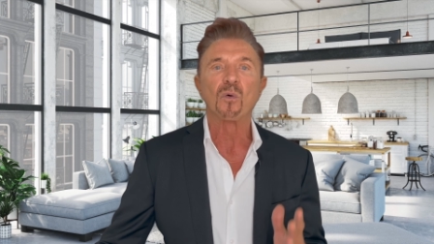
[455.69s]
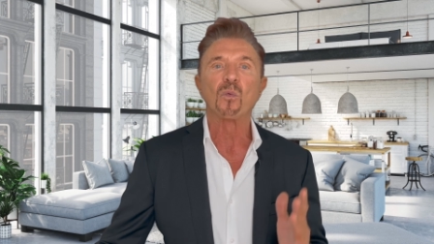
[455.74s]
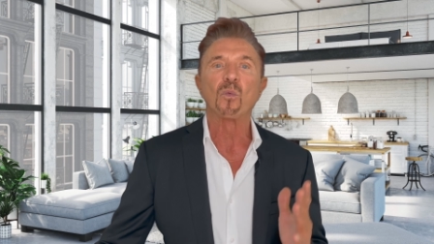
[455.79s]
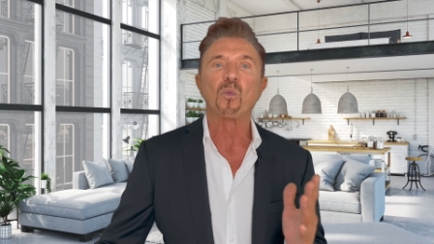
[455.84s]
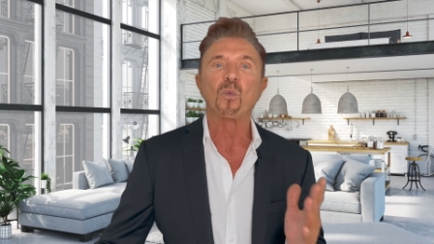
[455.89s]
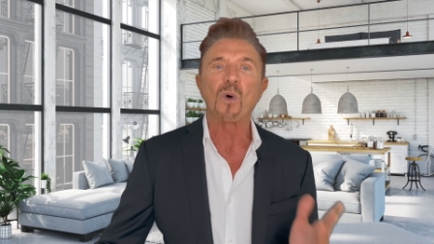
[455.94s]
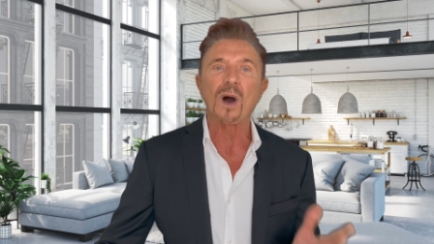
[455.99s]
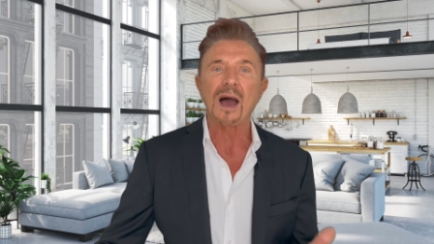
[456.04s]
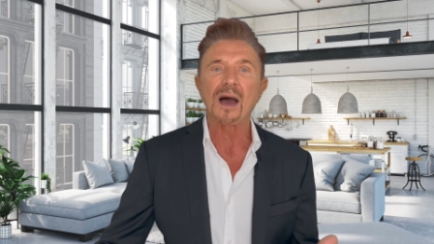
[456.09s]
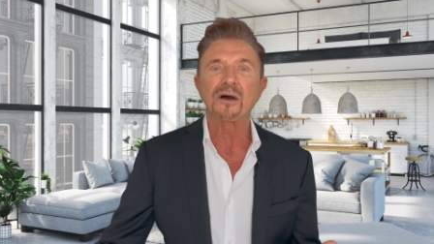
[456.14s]

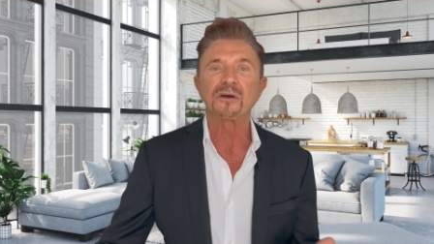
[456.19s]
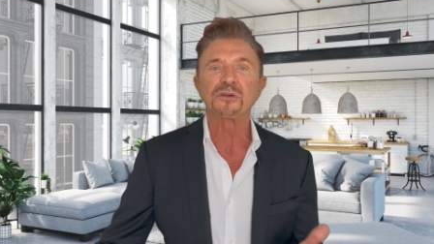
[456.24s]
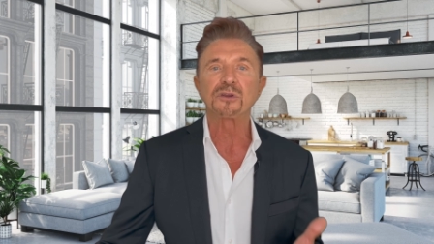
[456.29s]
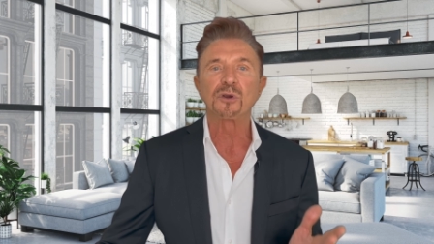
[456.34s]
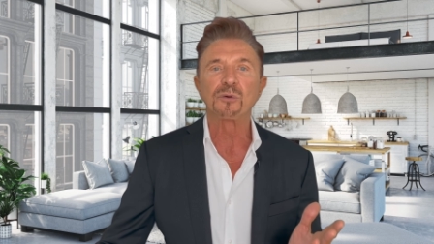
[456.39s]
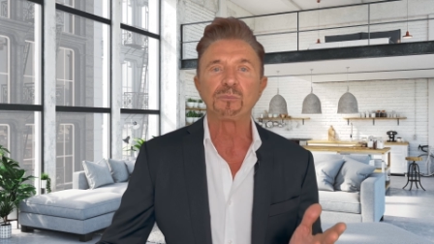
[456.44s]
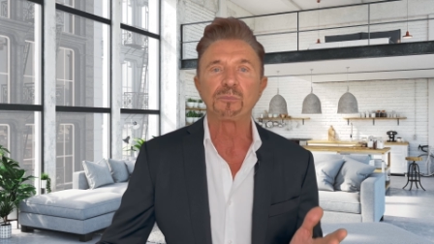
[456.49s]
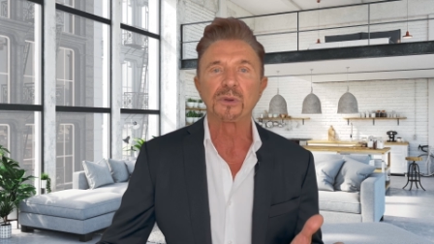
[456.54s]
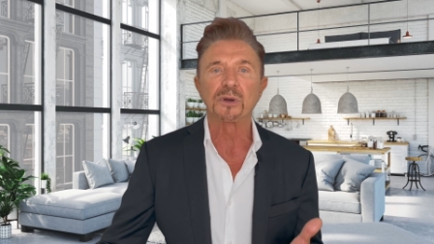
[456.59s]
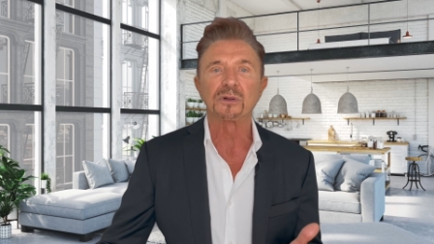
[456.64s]
while
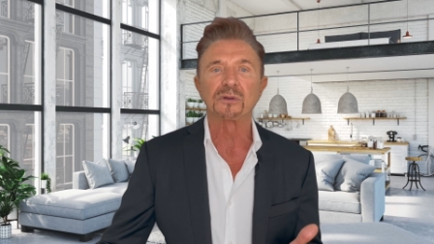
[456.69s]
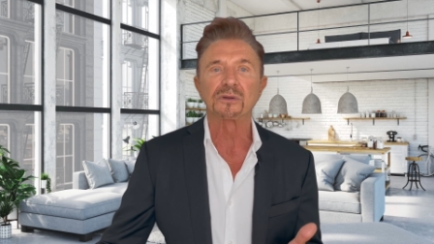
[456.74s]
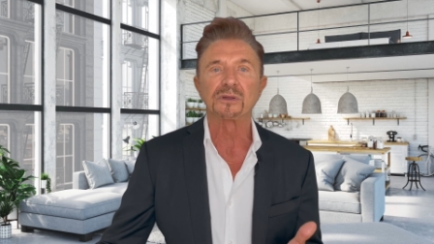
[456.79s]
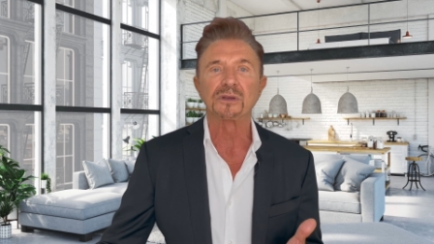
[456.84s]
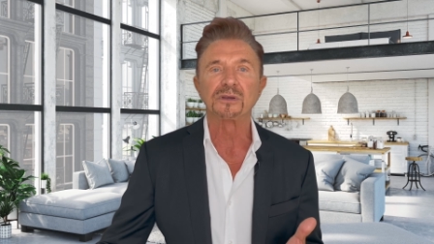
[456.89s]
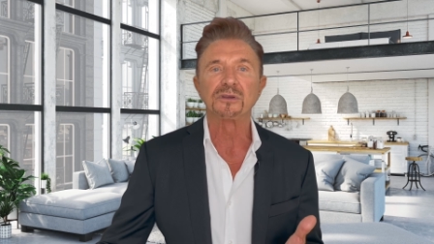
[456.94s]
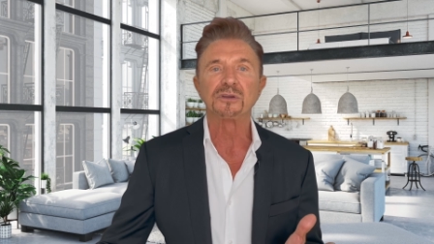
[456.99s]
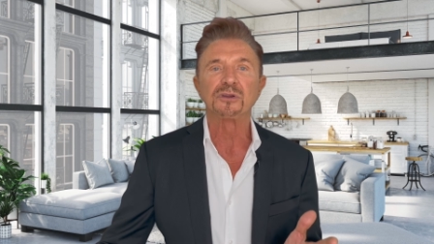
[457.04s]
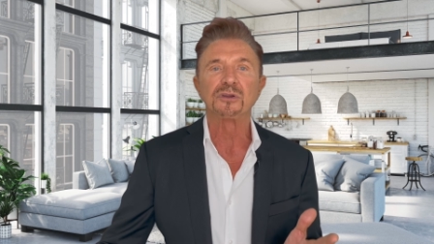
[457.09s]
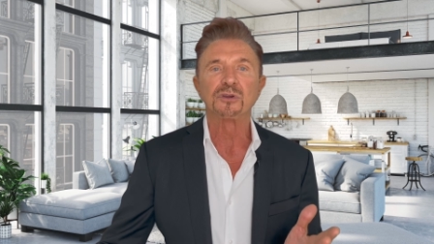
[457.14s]
you're
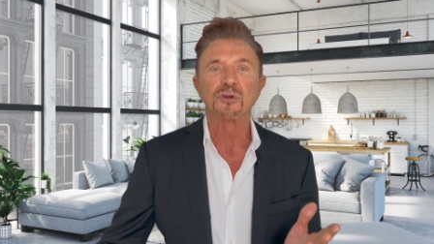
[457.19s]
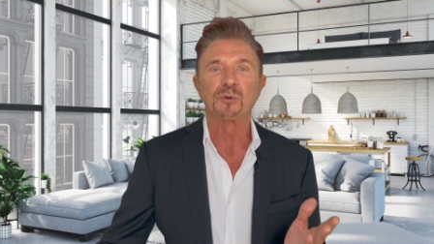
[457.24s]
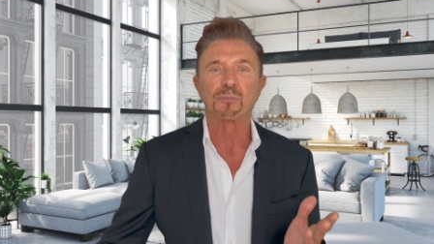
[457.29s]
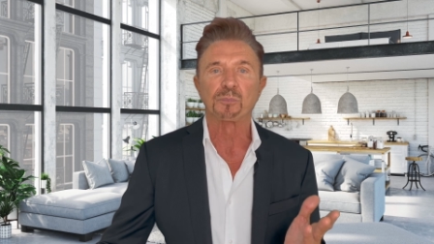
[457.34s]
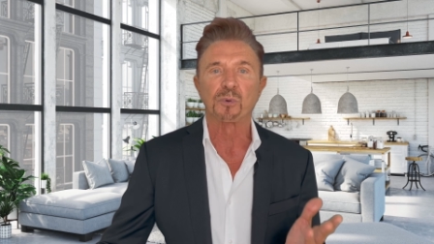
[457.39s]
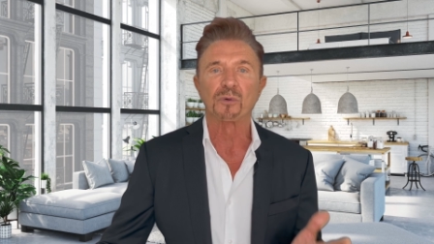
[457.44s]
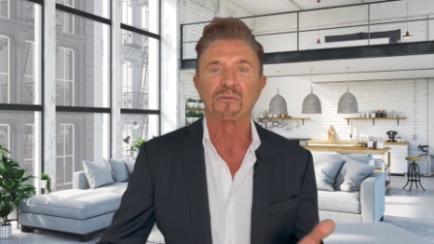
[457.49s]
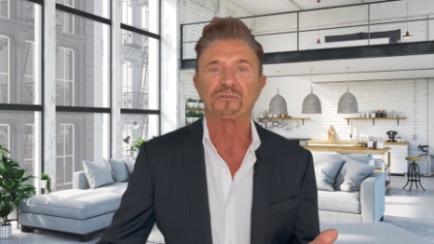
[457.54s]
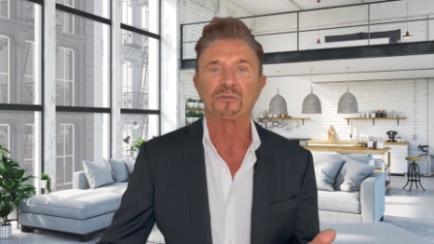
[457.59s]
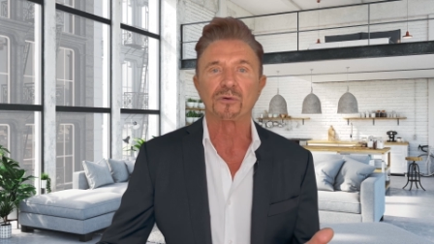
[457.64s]
building your
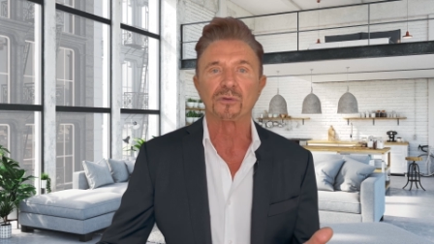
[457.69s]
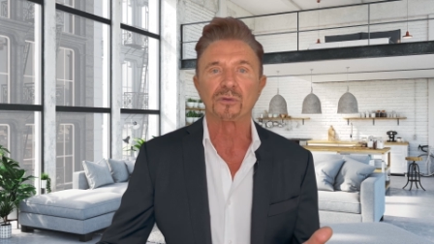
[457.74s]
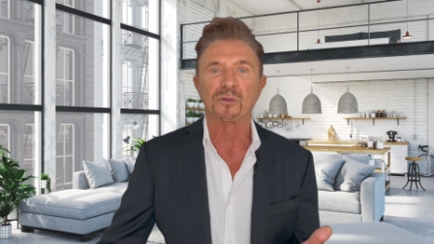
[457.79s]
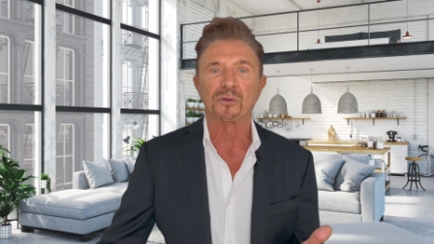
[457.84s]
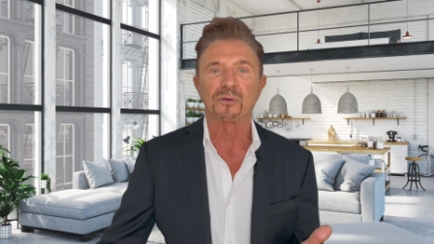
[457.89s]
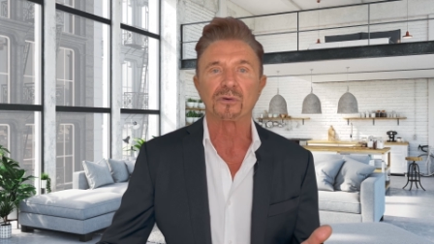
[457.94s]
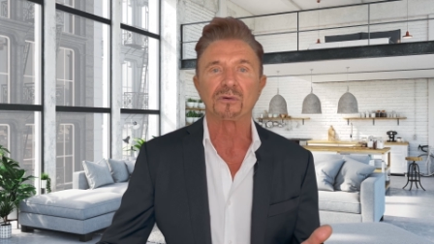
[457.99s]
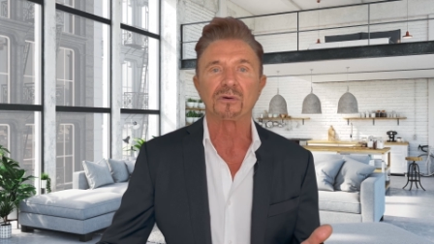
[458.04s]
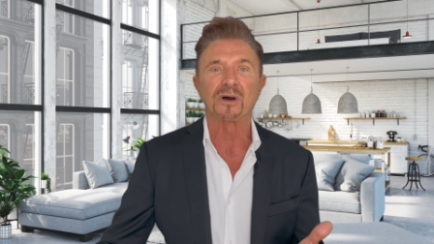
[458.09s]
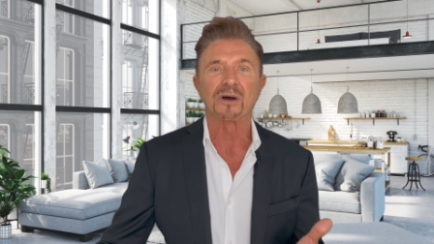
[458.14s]

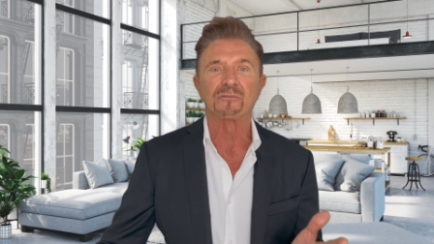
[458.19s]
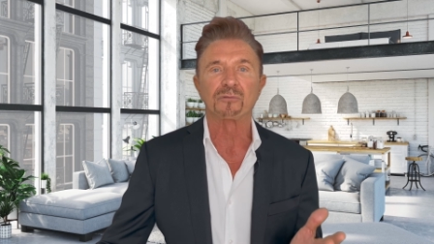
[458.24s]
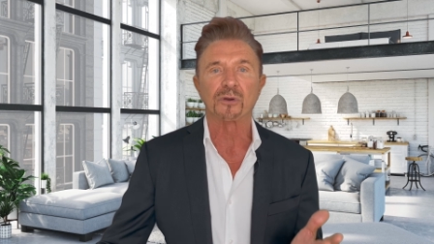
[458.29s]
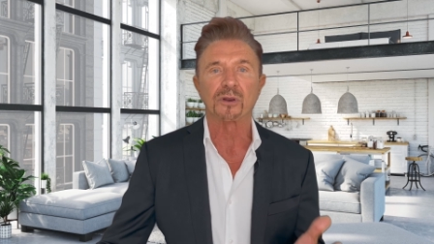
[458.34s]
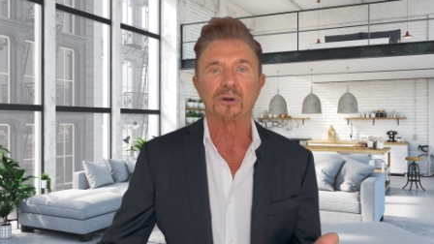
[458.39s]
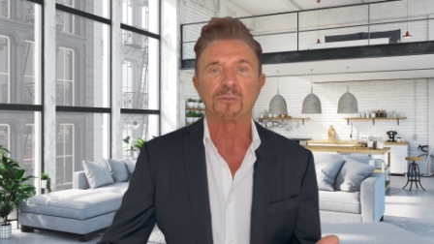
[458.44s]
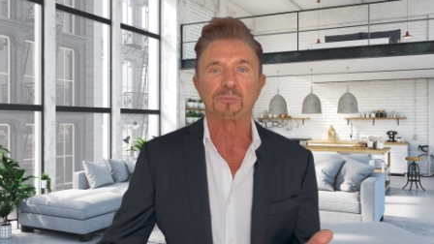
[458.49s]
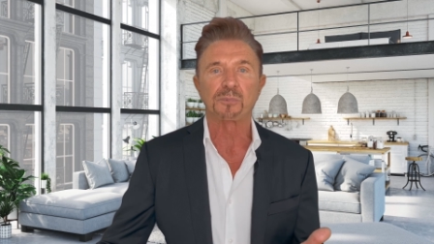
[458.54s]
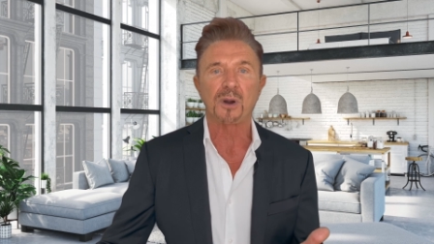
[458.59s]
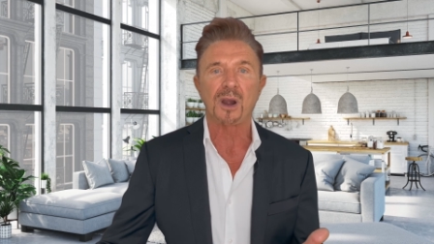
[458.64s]
portfolio of
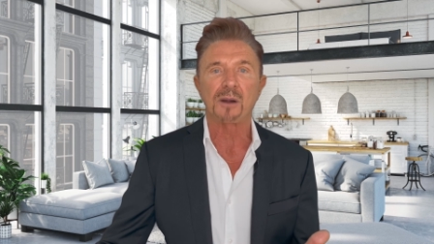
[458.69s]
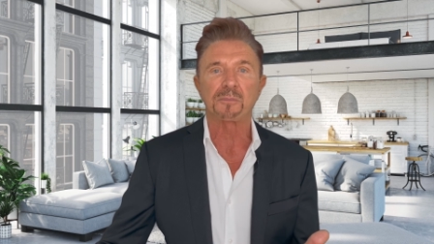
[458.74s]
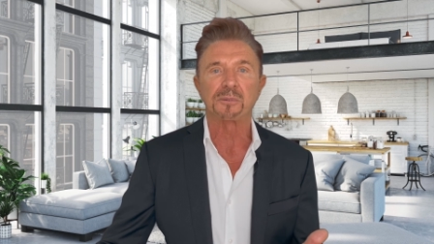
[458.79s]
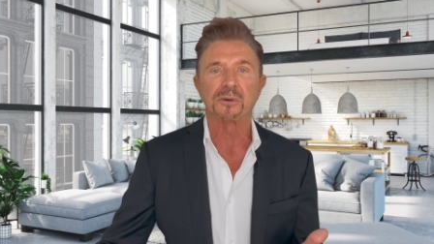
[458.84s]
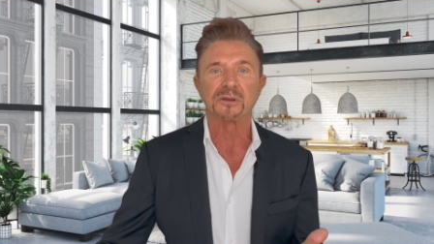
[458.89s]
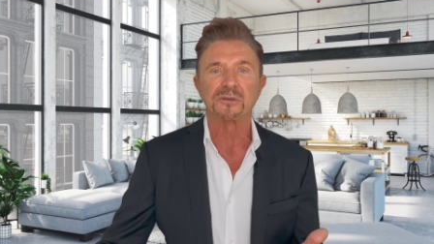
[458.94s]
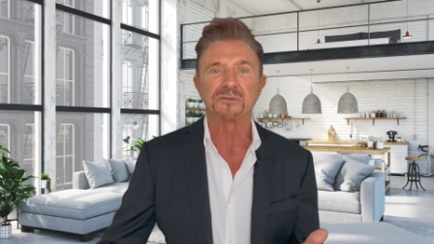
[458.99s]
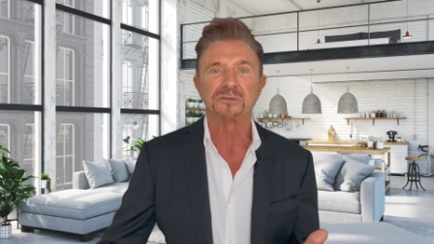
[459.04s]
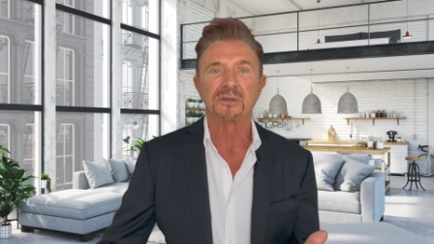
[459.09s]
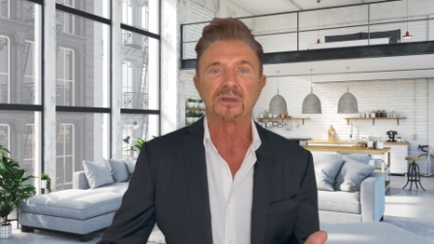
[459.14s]
rental
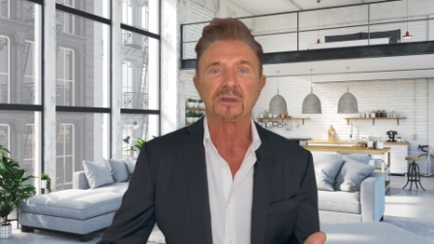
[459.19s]
properties.